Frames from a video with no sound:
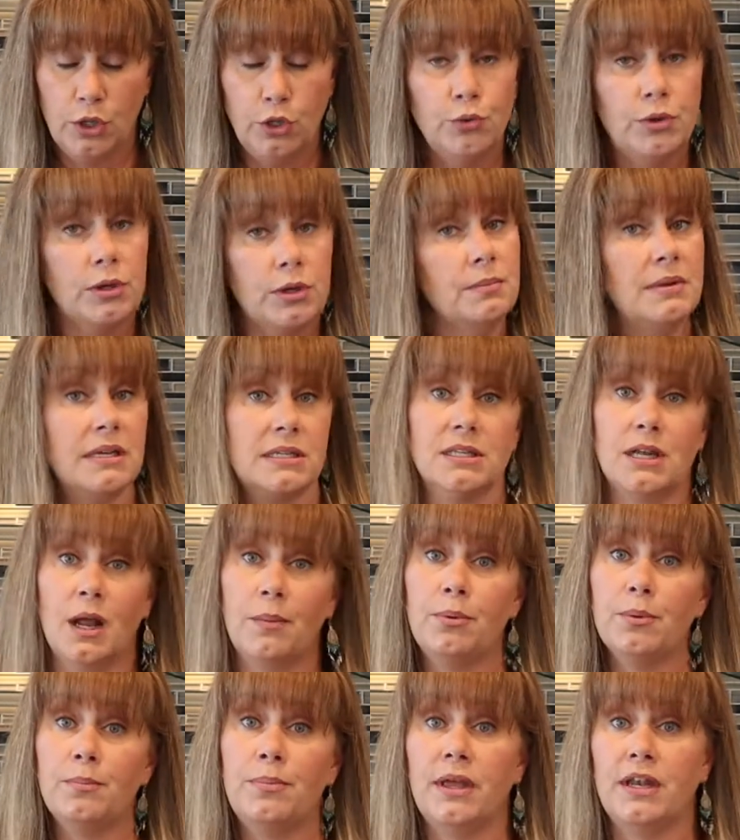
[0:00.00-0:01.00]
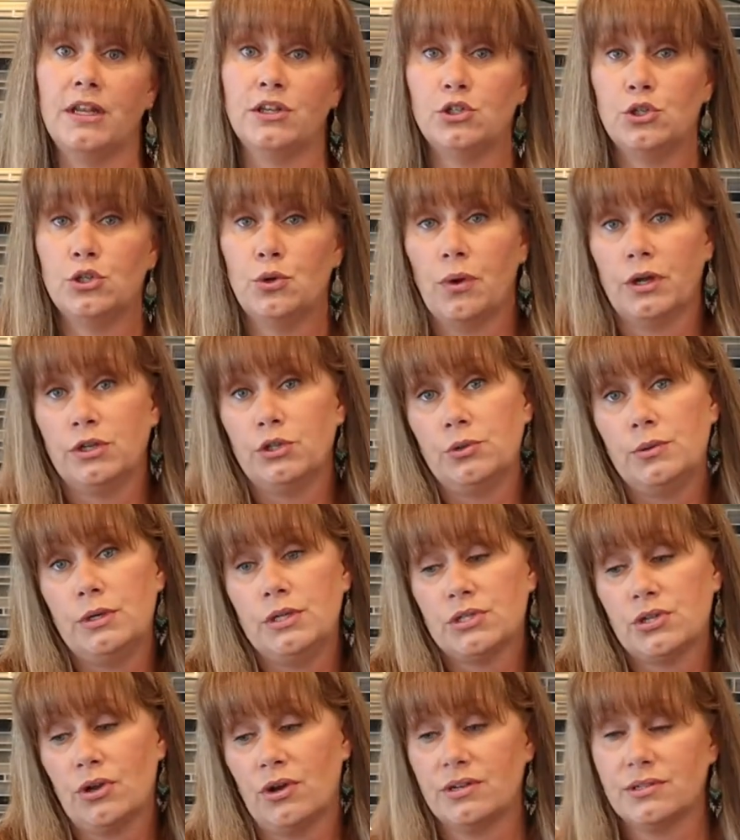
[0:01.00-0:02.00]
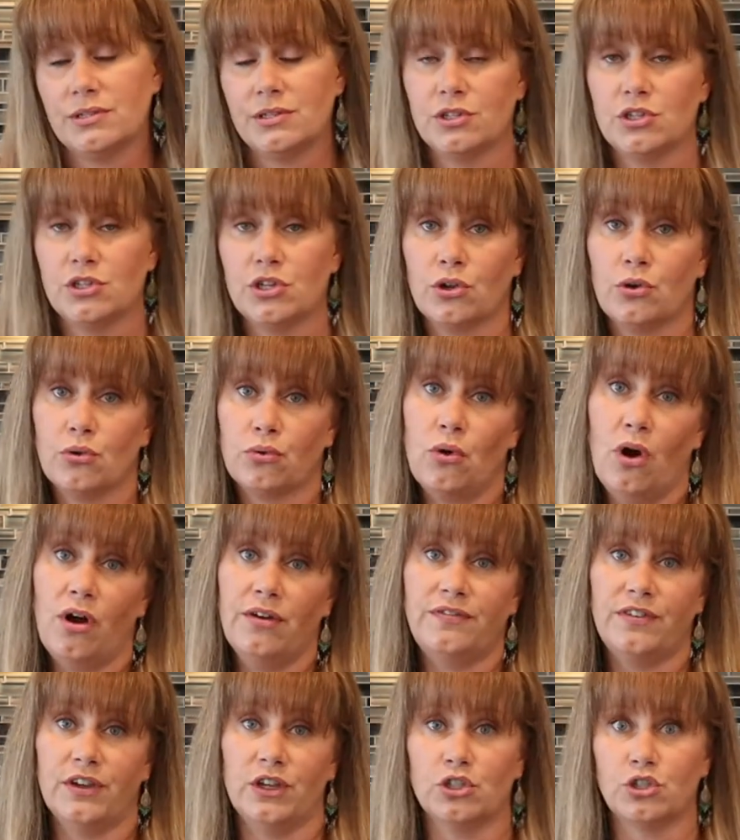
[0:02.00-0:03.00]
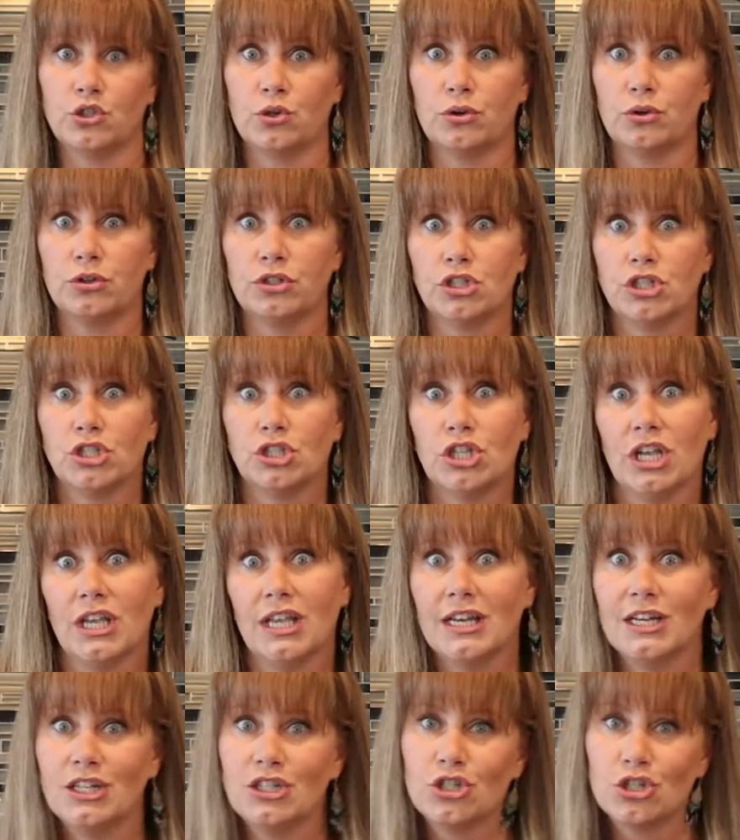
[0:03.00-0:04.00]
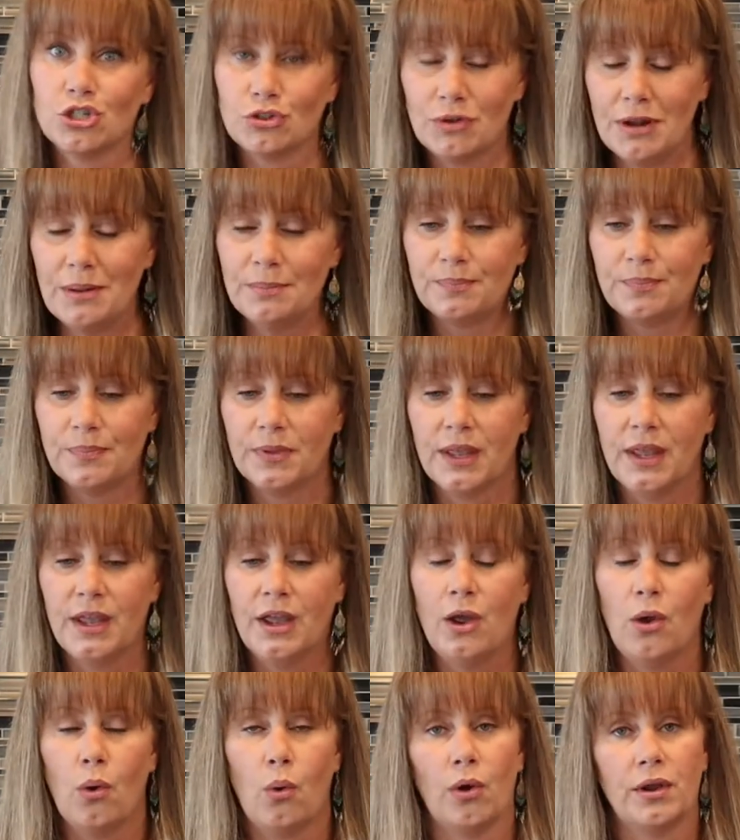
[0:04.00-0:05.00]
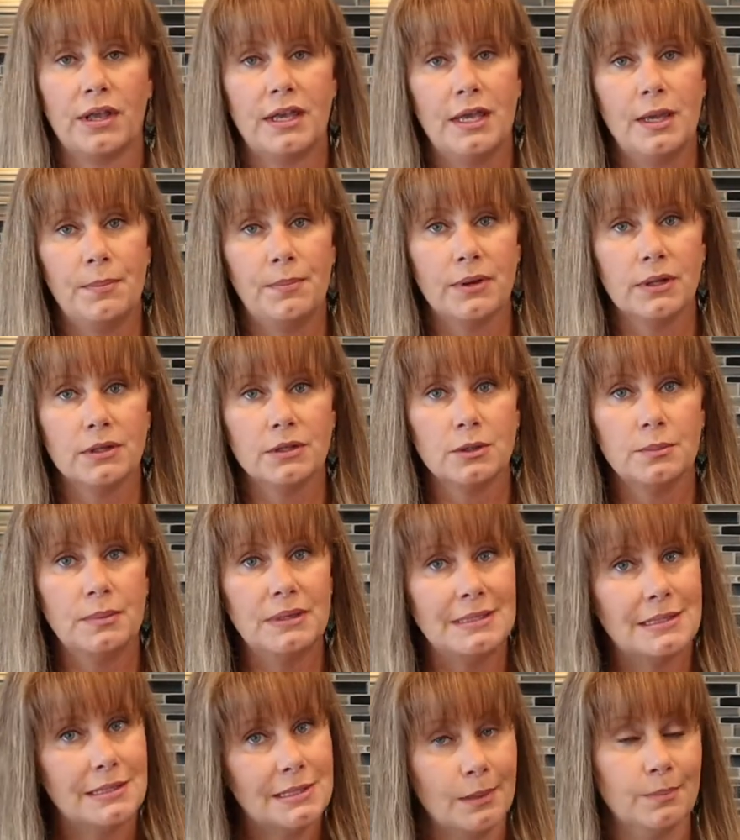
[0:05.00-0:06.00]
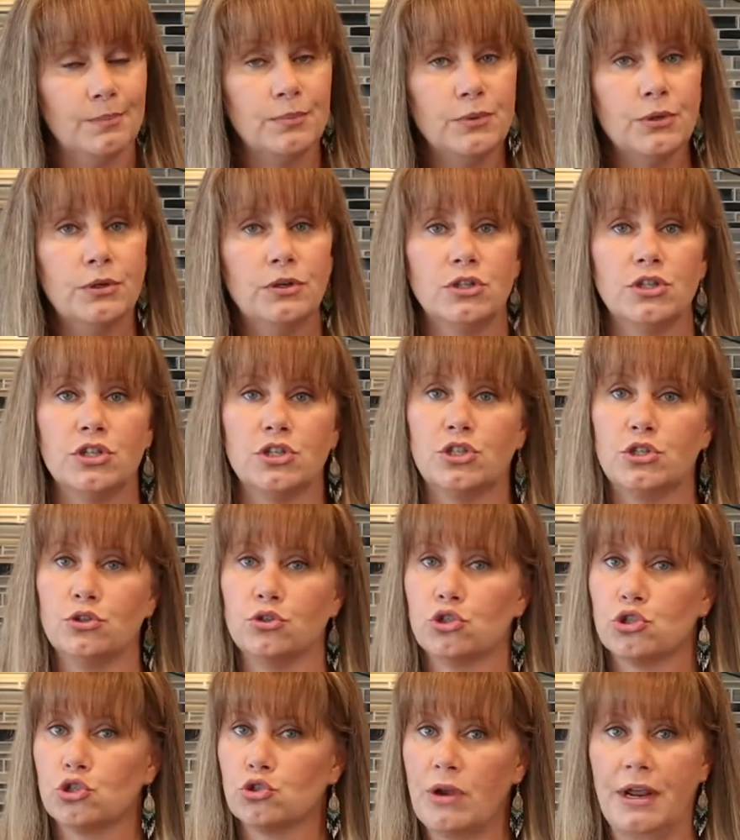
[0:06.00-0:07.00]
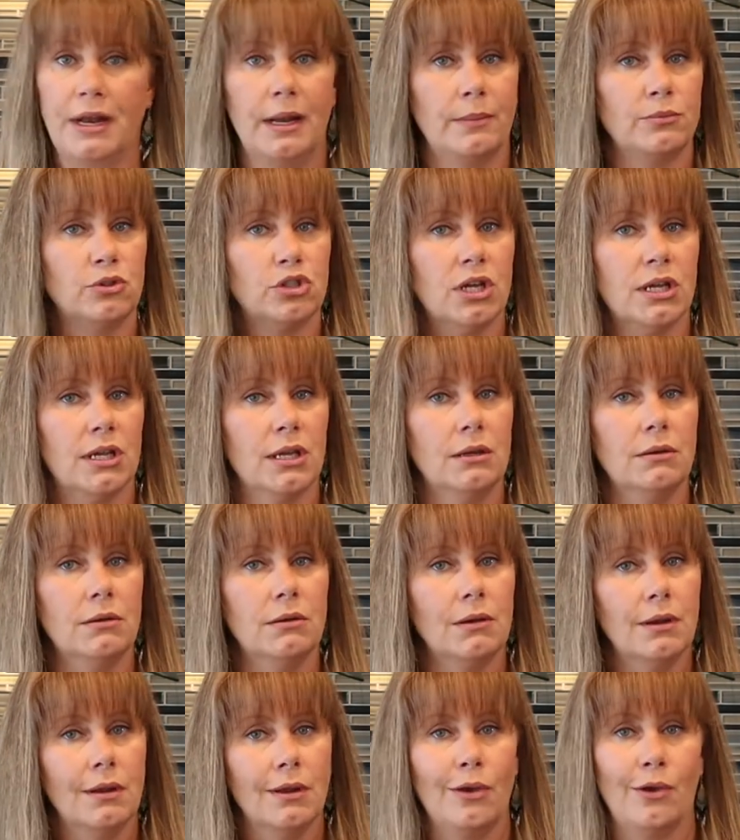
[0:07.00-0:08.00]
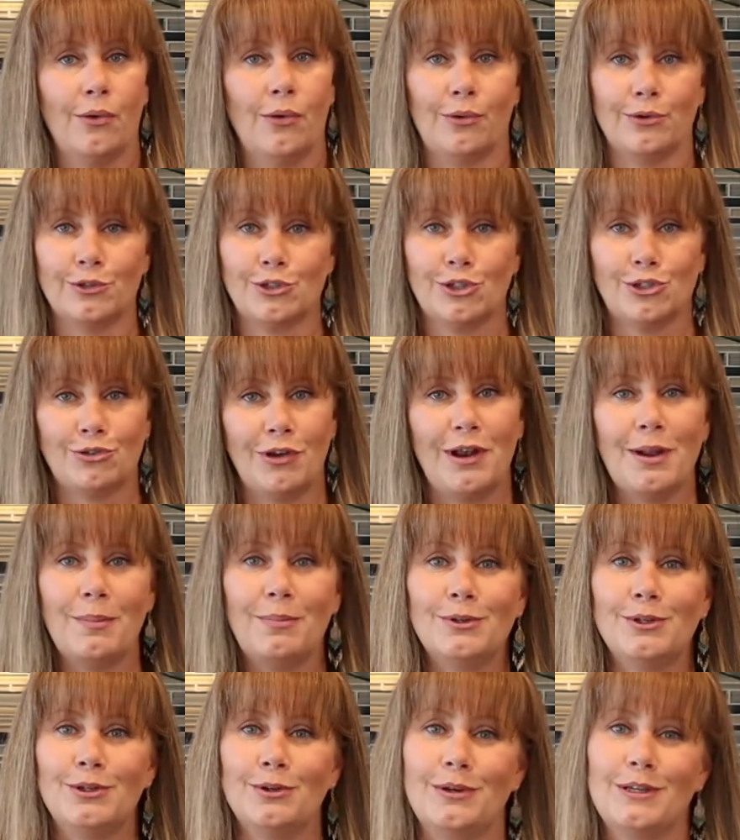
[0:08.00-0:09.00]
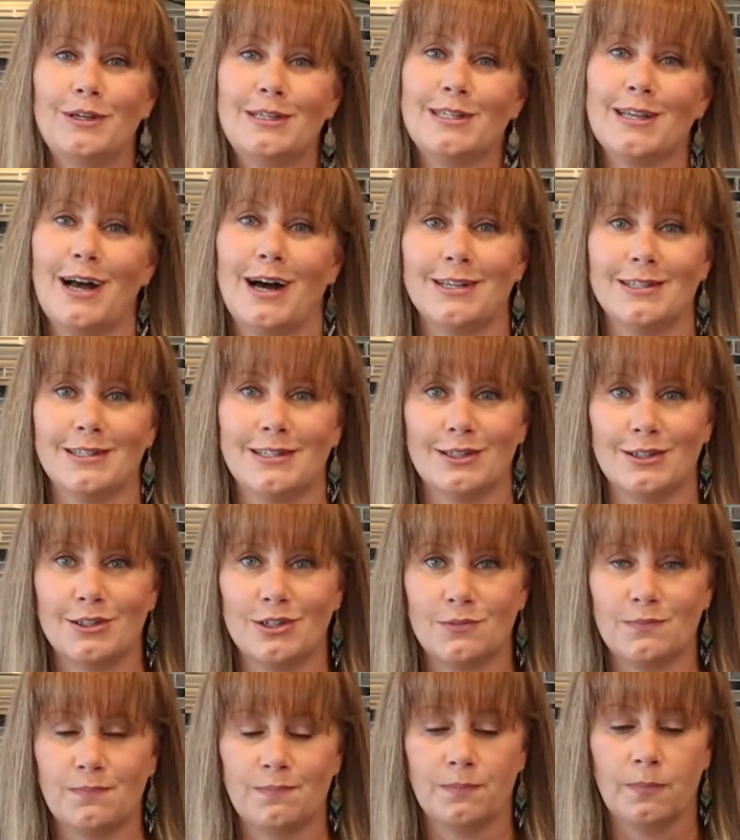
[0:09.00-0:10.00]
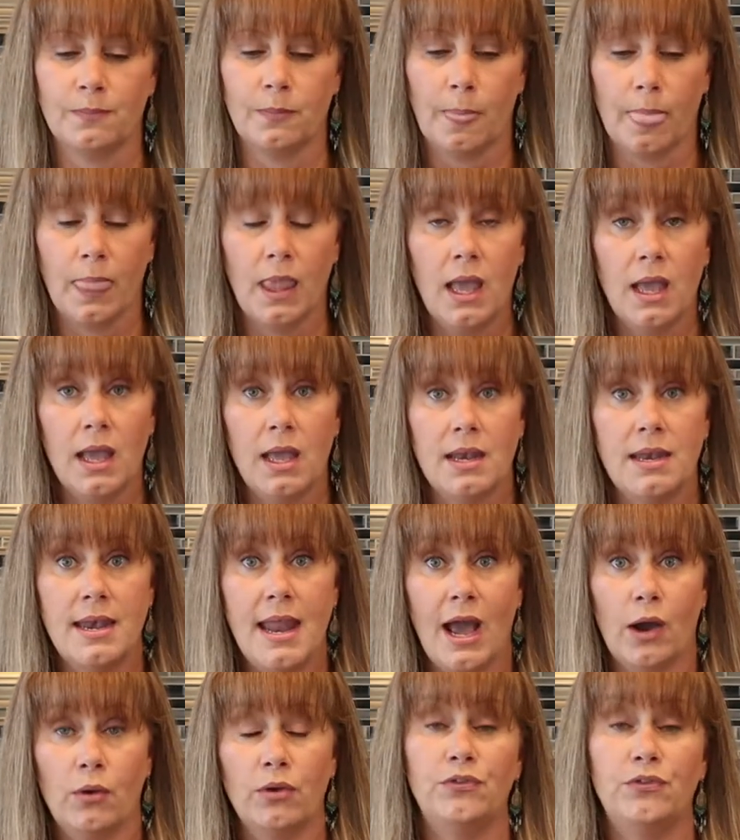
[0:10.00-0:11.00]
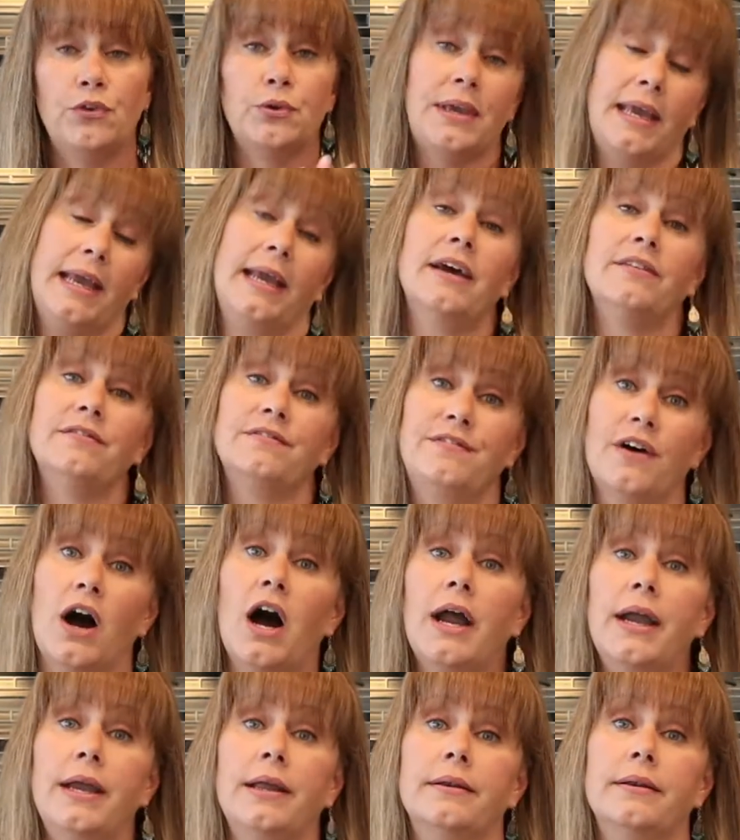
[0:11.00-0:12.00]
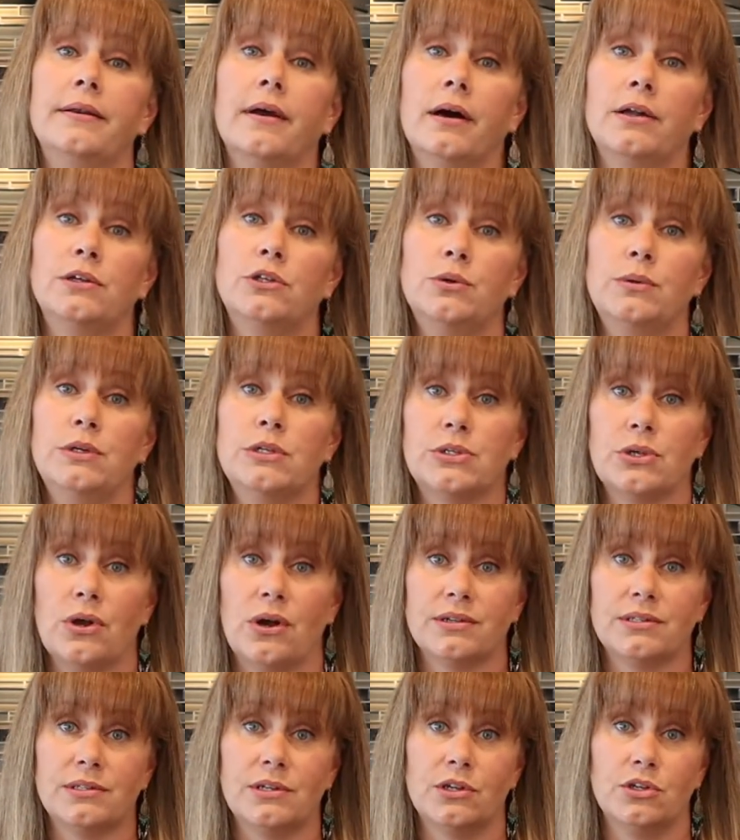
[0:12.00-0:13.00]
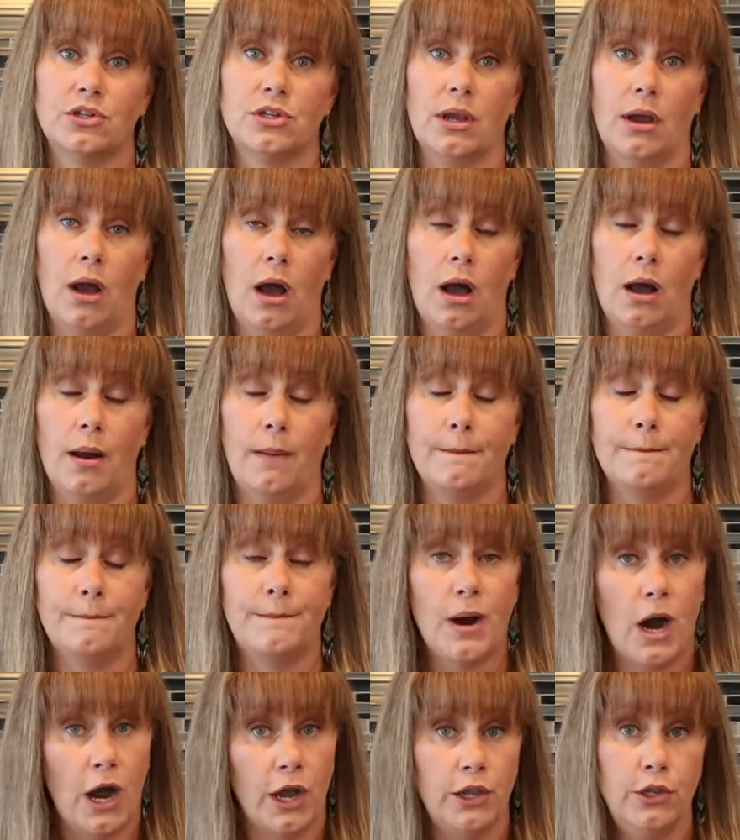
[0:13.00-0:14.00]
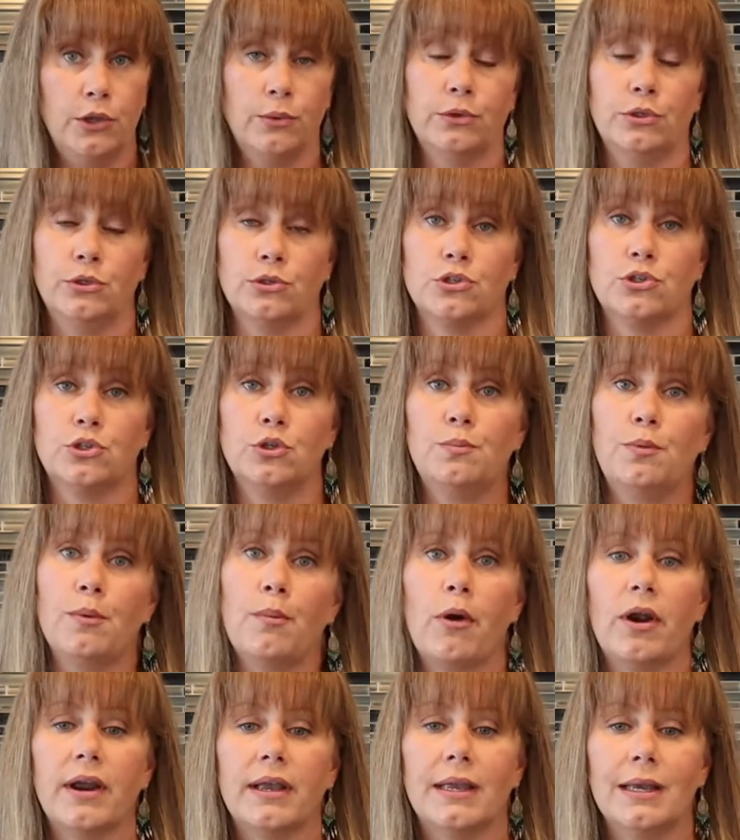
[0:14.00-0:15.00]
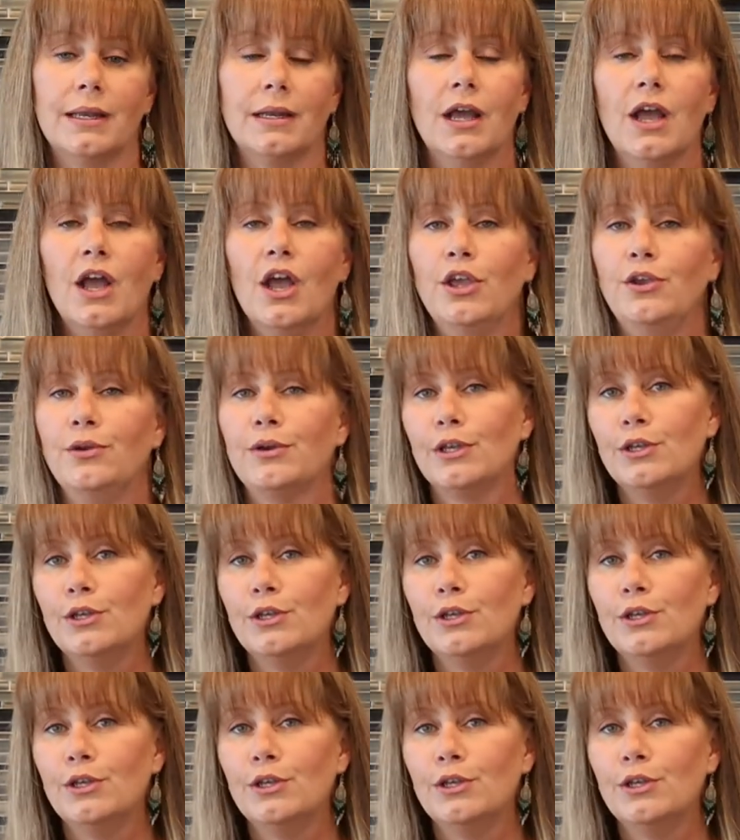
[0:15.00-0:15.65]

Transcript: You could mix it up a bit and do andouille sausage and crawfish, or chicken and shrimp, or keep it a little bit simpler and just do straight up chicken or straight up andouille sausage. Now, if you can't find andouille sausage by you in your supermarket, you